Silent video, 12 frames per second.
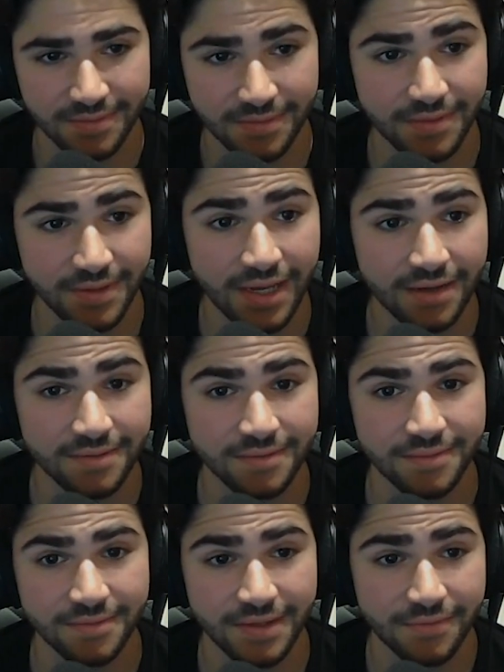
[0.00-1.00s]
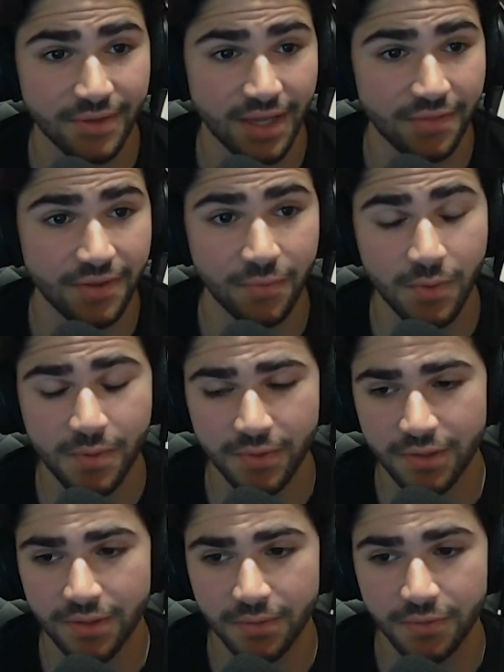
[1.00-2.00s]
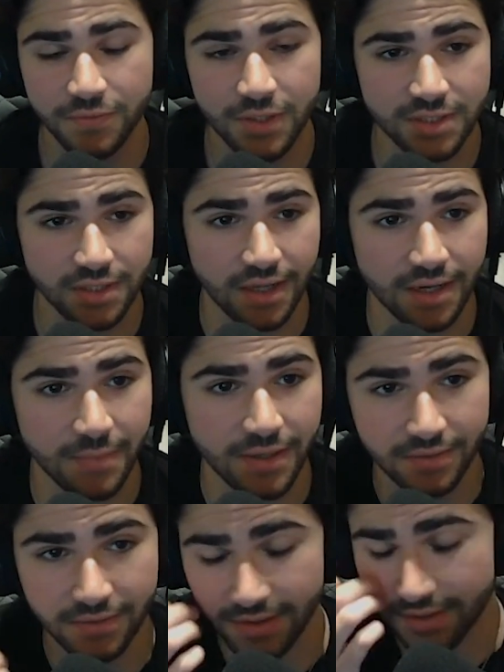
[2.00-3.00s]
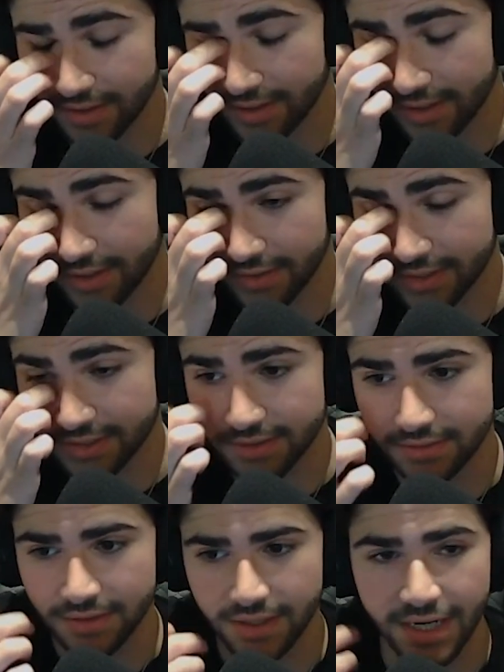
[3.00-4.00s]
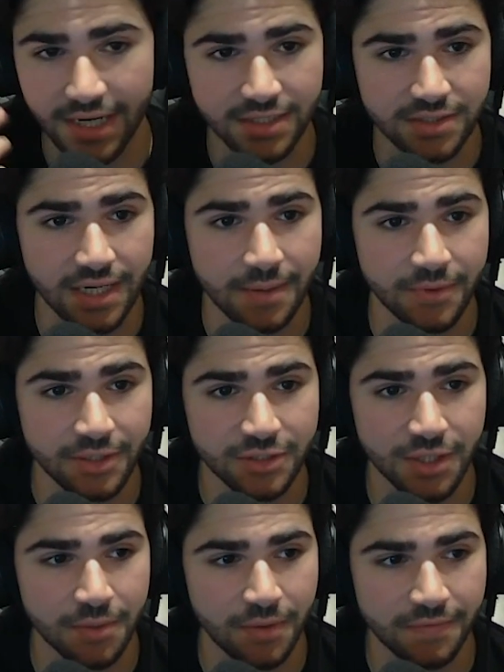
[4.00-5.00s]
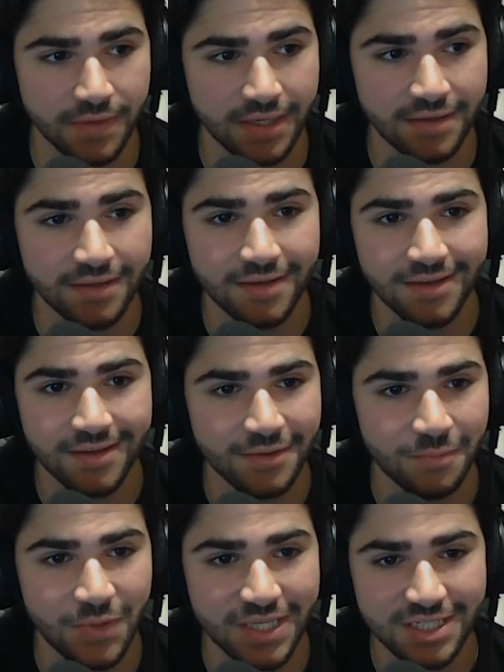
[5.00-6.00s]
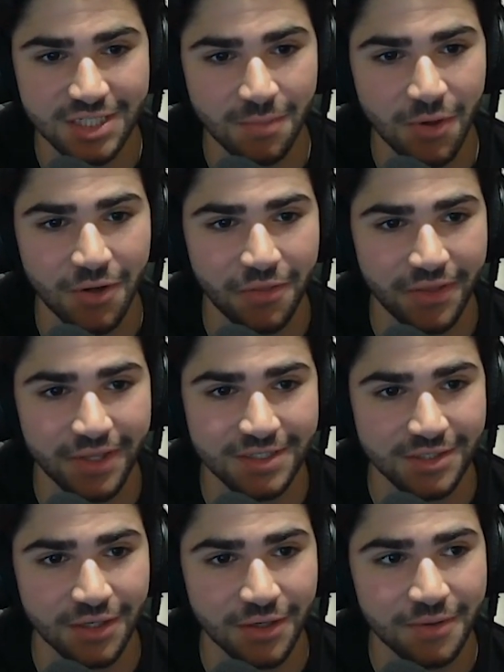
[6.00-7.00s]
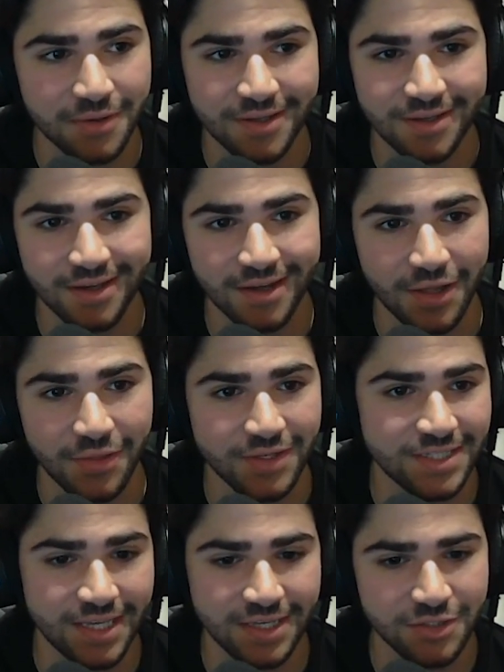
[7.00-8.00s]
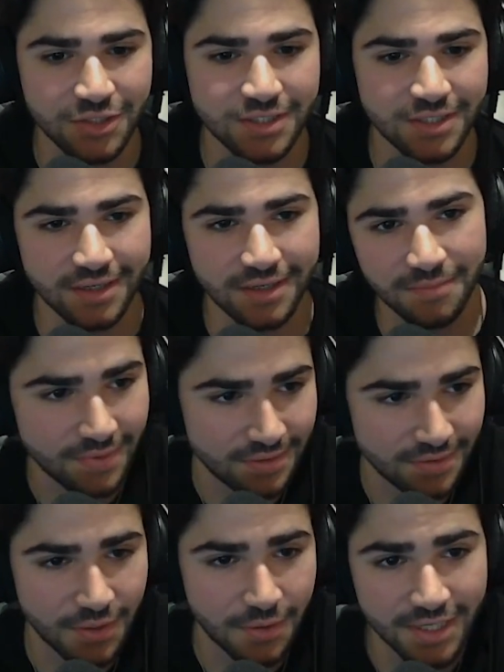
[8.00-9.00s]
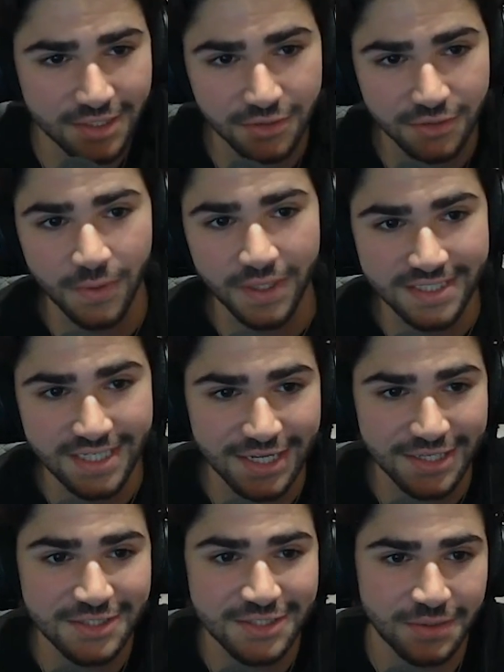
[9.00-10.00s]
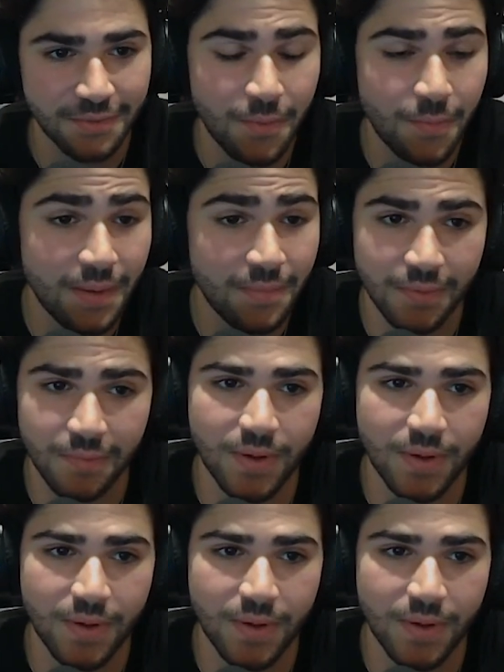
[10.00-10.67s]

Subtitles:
Yeah, definitely. I think you've touched a lot about on this, I guess, topic in general of like these small things though that take just an extra 20 seconds. Well, maybe